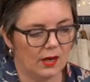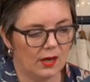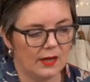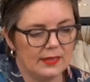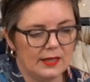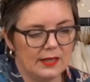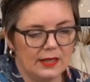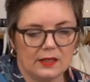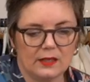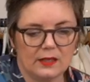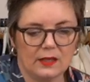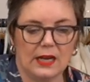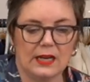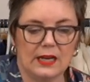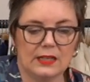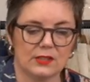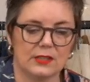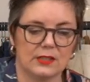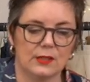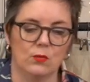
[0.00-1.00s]
I think,
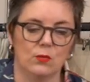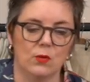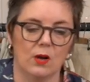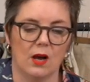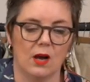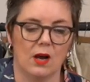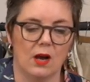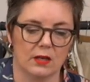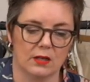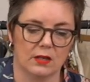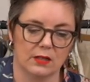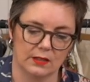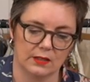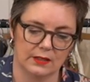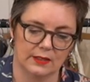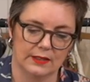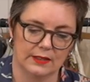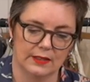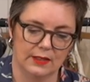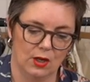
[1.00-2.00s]
actually work
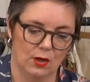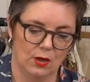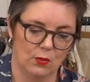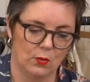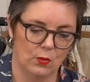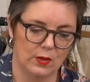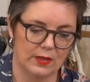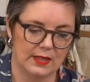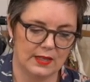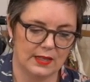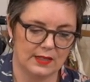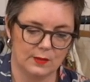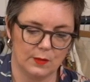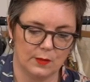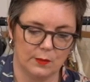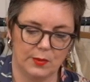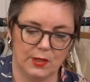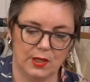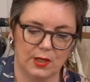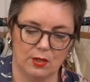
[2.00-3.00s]
with this
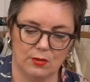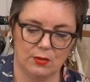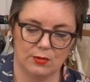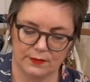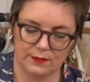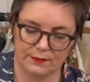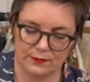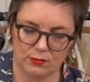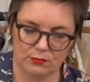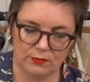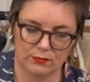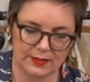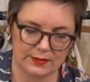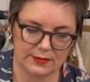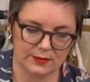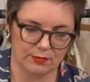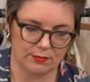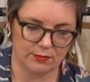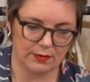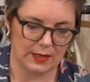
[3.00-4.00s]
beautiful
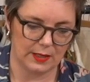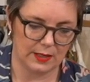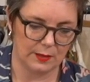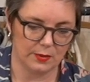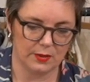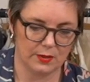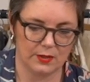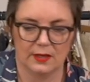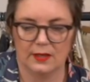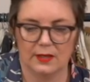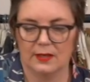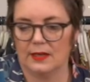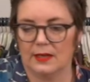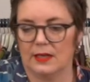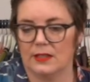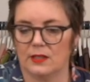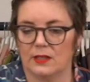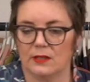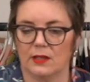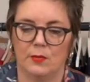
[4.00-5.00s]
red crepe.
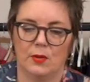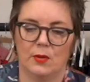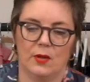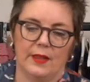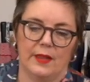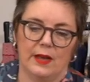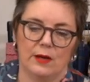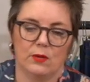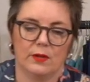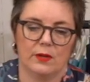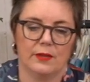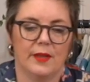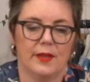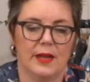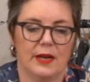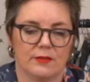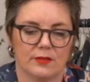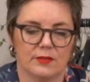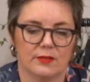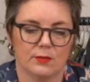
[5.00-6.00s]
Actually, I'm going to put that one
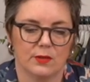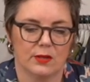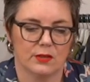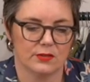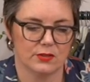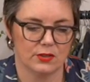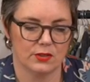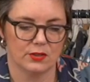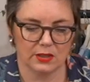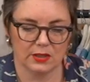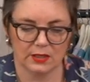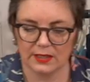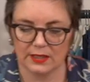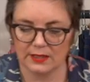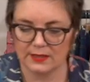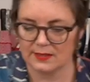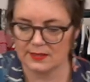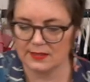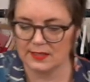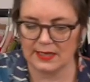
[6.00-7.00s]
there as well, so you can
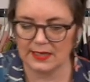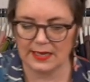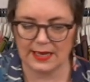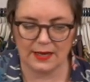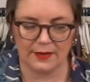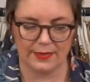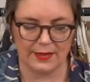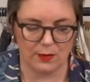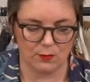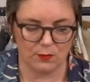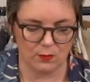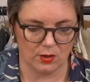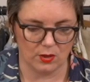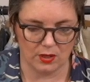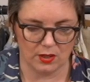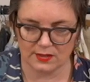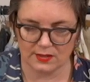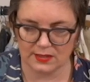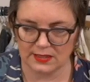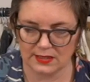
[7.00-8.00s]
kind of see how that
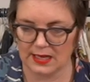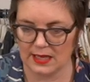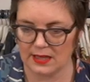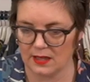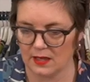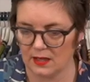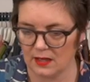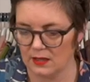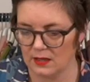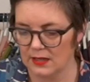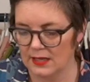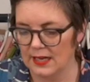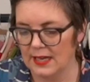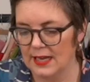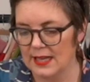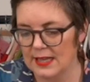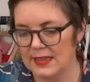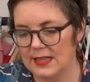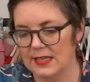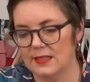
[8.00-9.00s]
works together.
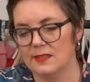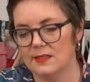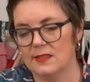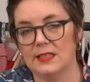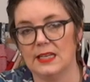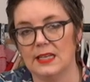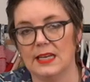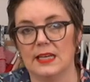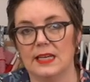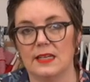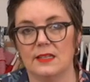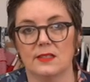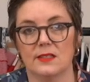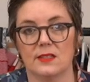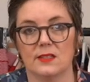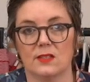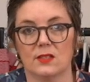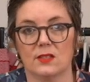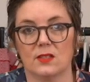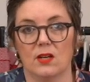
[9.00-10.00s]
This is
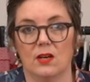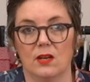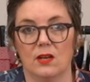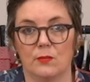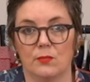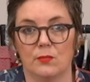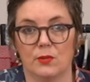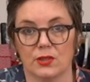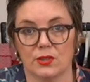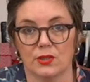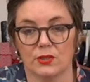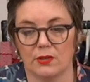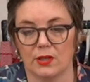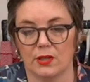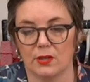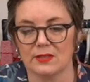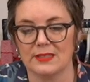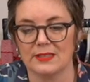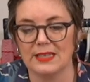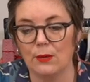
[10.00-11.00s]
Scarlet Brush
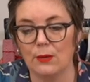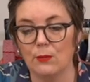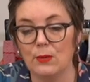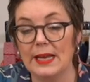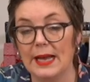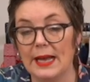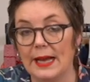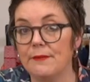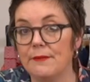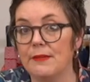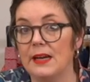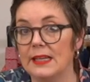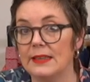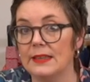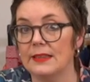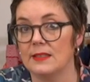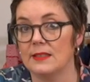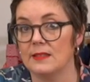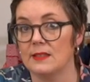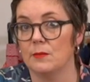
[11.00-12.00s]
Strokes. Now, we have
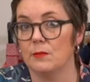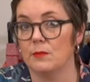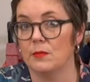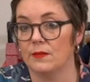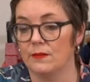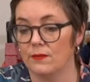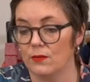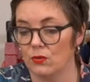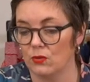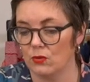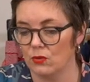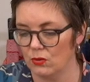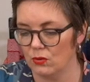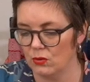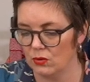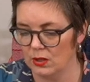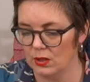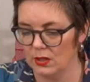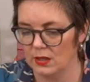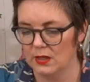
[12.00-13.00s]
had this in
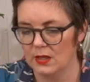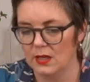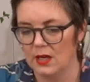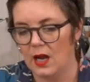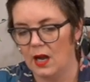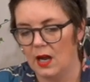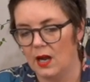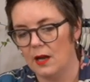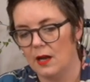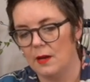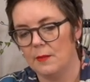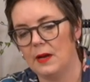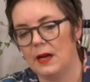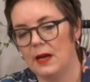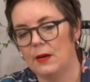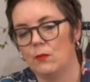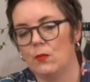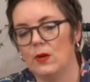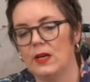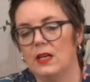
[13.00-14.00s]
before,
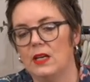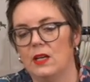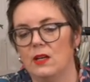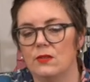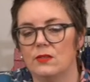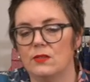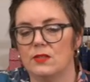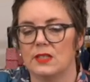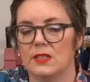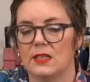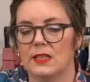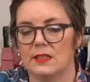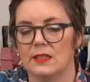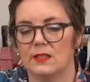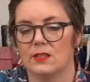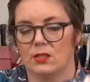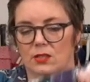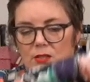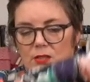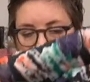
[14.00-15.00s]
and we used
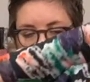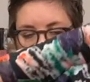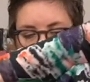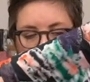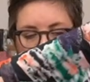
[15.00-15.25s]
it.